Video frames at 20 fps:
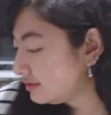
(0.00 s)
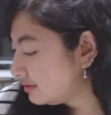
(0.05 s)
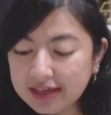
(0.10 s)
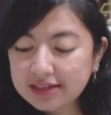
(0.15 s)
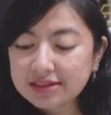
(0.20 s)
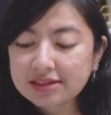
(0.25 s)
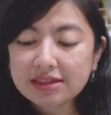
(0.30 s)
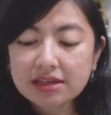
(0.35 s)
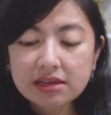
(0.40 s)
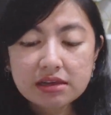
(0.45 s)
I
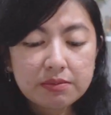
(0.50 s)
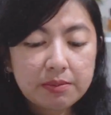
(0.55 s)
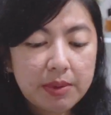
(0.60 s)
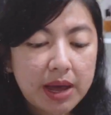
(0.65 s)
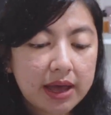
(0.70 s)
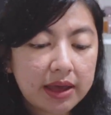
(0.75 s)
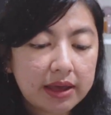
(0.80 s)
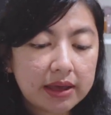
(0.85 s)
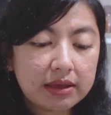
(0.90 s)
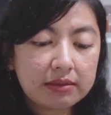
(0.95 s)
think
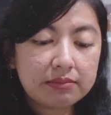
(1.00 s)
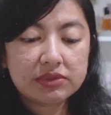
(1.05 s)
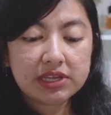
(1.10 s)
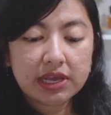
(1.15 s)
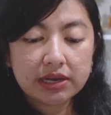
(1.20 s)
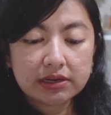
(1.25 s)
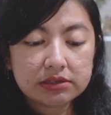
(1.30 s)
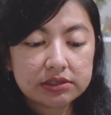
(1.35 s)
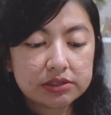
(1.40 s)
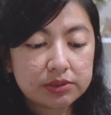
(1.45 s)
my
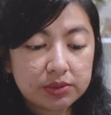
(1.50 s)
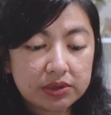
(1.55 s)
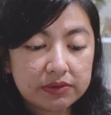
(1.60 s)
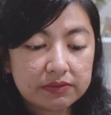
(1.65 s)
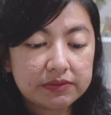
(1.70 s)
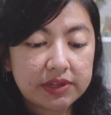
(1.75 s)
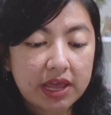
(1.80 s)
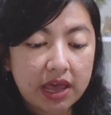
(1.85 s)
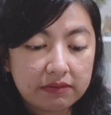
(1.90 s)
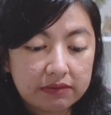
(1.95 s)
Taylor
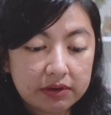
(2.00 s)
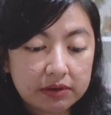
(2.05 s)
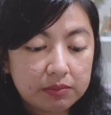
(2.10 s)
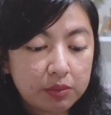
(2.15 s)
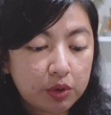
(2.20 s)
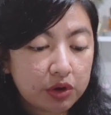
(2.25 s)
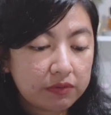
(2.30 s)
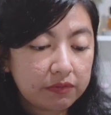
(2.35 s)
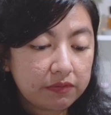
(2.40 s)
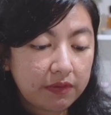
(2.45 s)
Swift
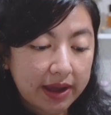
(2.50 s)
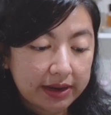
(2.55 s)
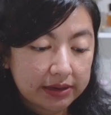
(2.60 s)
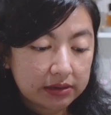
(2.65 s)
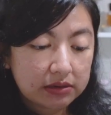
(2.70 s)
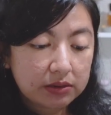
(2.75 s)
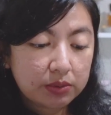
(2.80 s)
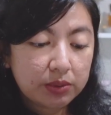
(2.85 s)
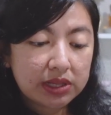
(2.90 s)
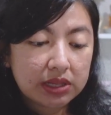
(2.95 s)
Evermore
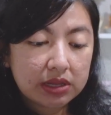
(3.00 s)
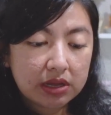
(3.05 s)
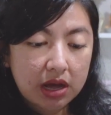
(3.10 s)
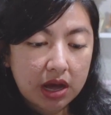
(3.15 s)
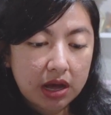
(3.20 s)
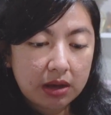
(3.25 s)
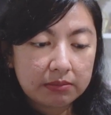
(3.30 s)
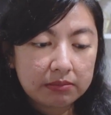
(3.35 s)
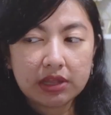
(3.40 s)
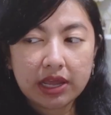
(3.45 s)
vinyl will
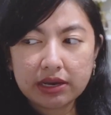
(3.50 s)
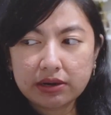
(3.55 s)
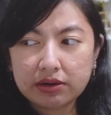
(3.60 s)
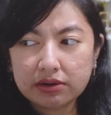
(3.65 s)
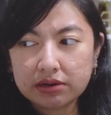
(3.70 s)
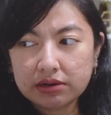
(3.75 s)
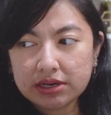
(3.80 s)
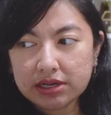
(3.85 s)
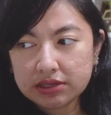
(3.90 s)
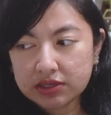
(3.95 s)
come
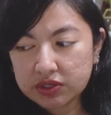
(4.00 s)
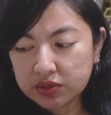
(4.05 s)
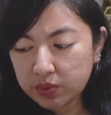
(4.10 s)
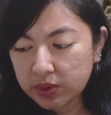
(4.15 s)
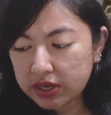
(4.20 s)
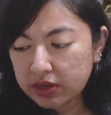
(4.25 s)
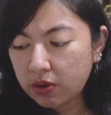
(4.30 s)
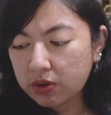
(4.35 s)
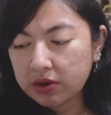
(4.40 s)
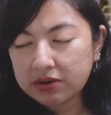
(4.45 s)
later this
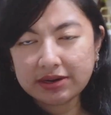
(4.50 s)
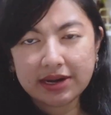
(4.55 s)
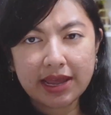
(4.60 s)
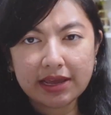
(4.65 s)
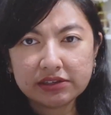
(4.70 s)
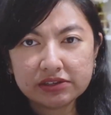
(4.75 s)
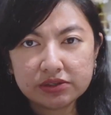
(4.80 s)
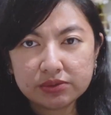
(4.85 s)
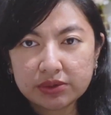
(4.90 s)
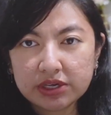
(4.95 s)
week or
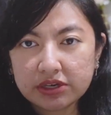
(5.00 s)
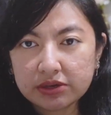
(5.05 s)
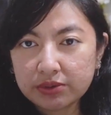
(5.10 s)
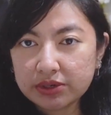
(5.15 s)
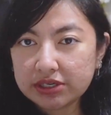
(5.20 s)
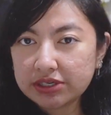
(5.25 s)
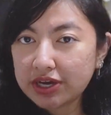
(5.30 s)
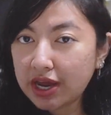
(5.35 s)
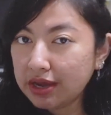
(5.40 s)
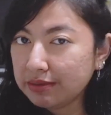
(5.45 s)
next week,
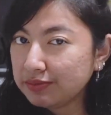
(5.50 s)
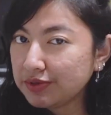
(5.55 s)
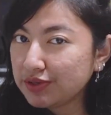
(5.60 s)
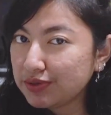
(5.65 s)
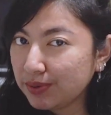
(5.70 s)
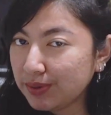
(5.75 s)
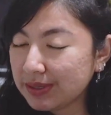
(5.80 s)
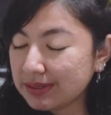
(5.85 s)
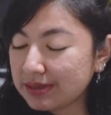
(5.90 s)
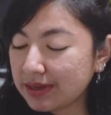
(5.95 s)
which I'm
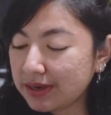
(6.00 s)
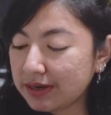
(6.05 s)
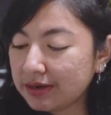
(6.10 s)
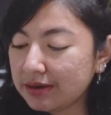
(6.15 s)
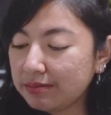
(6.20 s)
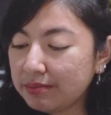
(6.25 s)
so excited